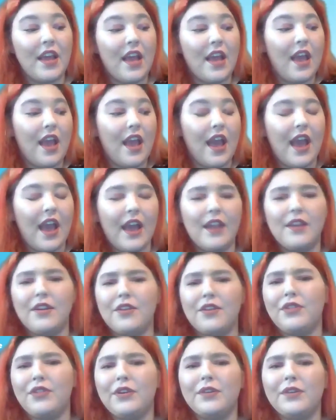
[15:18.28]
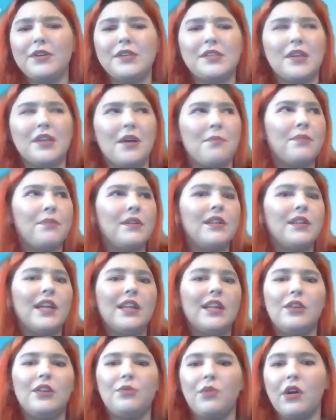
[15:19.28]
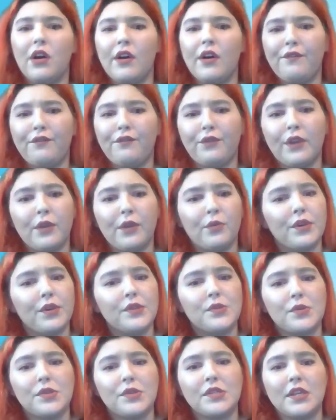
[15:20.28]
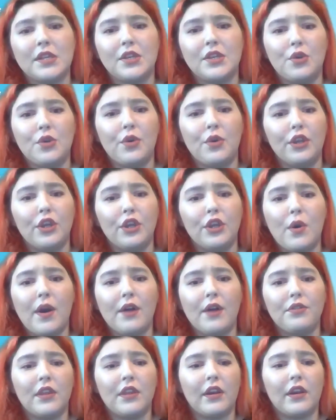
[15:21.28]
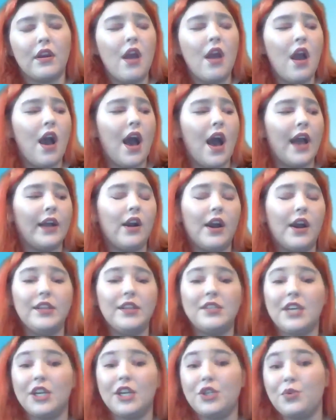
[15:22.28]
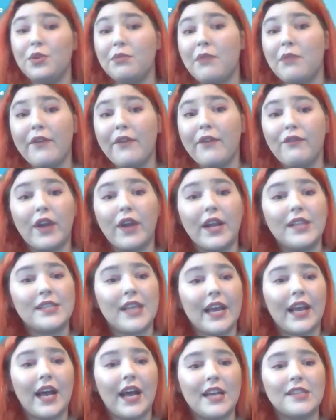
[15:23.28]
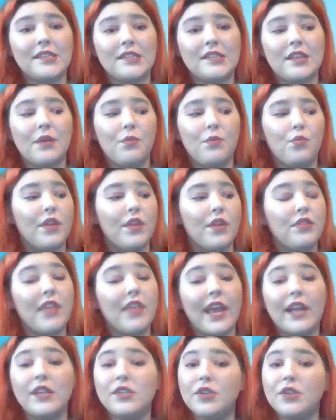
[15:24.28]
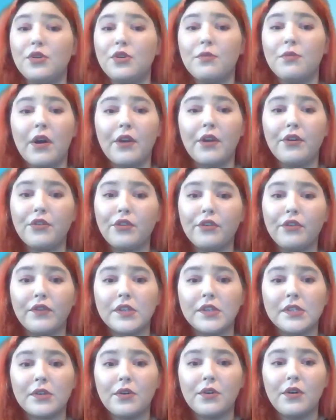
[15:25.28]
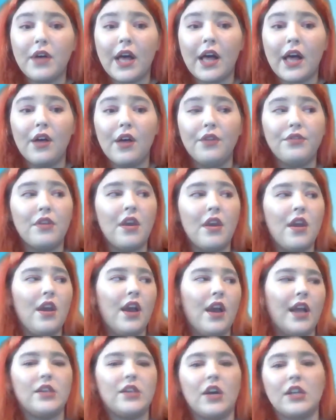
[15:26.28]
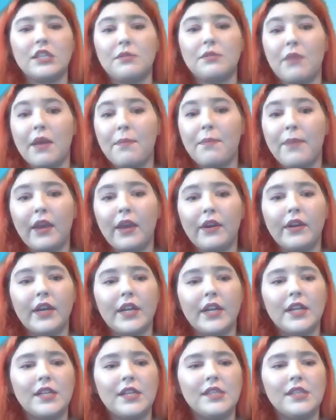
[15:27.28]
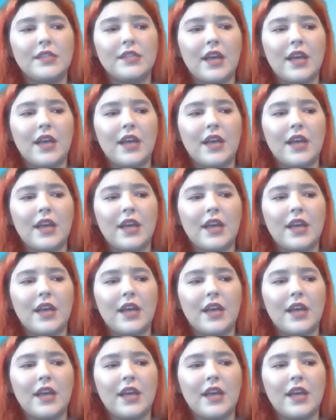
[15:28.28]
And there is a plethora of free resources that you can go out there. I got in touch with my friends. I asked them what they do to monitor their physical health. I talked to my parents.